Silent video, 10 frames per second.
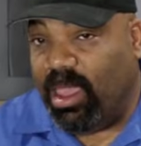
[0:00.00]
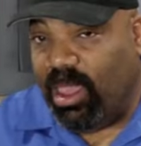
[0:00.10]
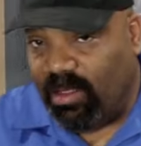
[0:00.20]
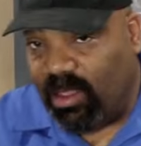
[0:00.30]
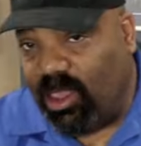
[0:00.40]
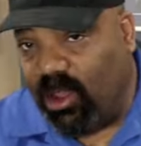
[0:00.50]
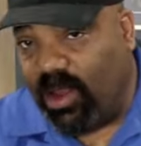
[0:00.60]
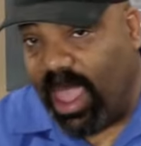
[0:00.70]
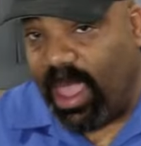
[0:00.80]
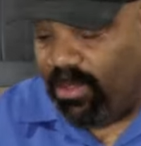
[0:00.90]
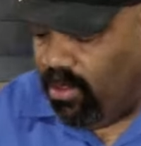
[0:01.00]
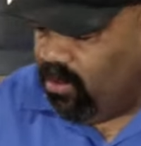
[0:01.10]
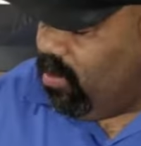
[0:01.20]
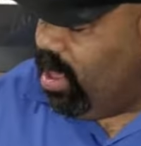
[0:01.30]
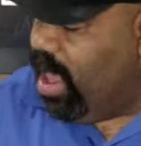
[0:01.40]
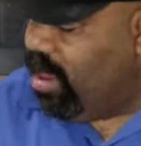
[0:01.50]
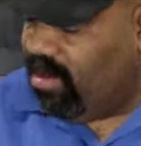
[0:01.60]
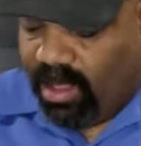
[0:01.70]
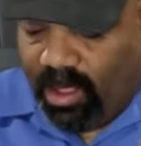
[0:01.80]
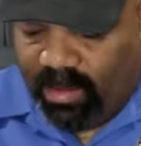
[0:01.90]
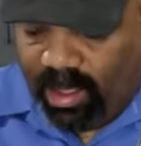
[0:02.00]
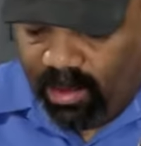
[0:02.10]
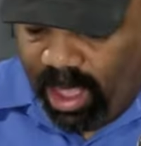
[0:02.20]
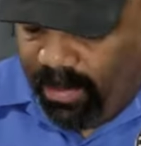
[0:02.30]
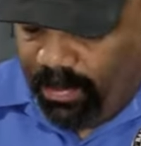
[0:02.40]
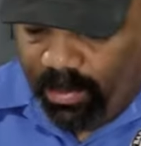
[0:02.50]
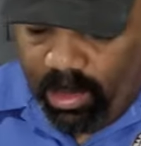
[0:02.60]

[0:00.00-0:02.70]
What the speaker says: it's a cured ham, so it's going to be kind of salty. Okay.